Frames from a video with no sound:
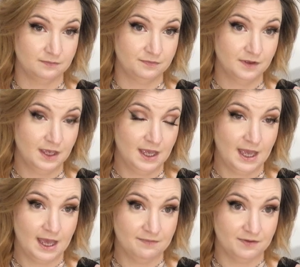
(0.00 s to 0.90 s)
of
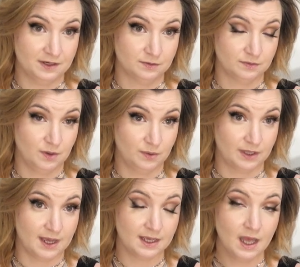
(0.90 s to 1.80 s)
heaven,
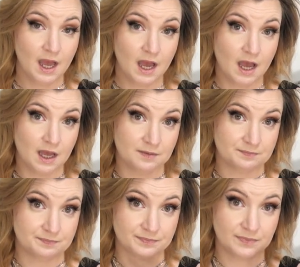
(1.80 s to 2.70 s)
okay?
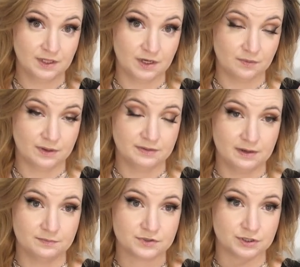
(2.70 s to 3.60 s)
Um, you know,
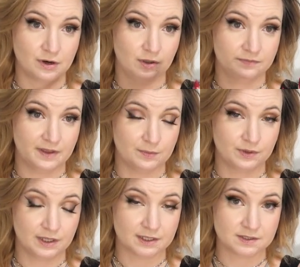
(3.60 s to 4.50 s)
I'm sure all of that will
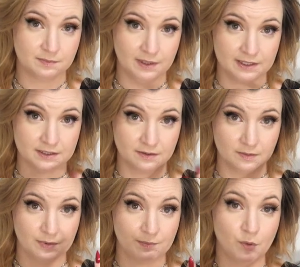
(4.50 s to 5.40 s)
get explained a
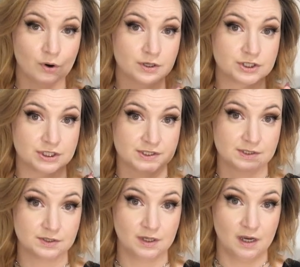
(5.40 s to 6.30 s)
little bit more.
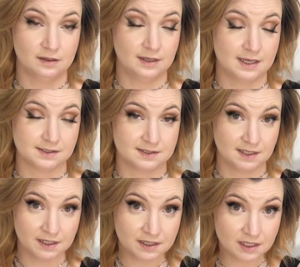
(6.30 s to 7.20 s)
Just uh, as I
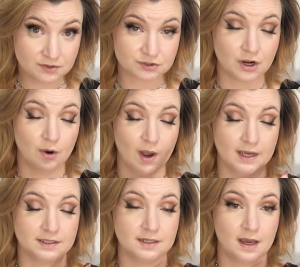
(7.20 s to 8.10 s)
said in the intro,
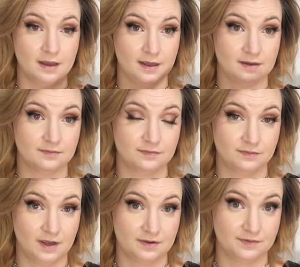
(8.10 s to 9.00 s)
I, I, have,
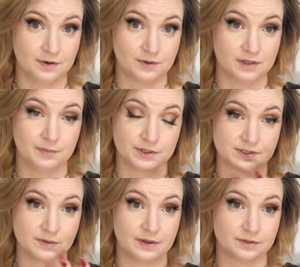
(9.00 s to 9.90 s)
I have not read the book,
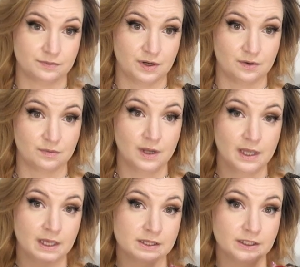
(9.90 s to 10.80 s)
so I don't know
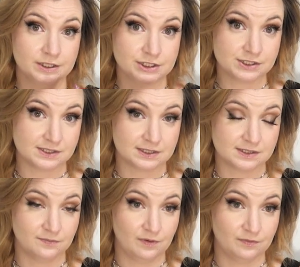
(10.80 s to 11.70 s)
the logistics
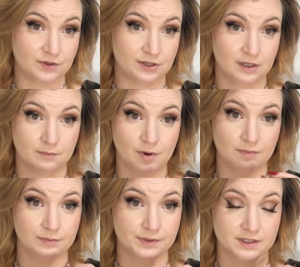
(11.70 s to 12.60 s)
of everything
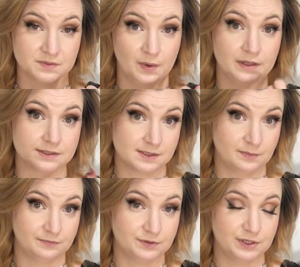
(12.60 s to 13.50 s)
probably as well as some
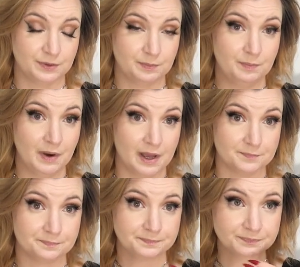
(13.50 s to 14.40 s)
of you do.
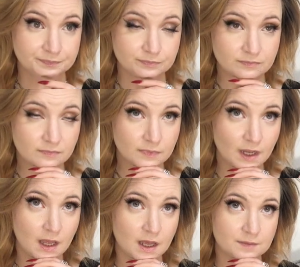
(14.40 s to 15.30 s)
But
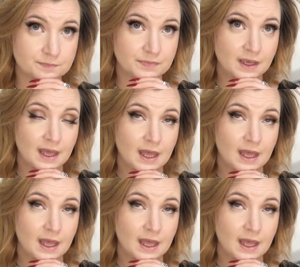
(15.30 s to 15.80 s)
um,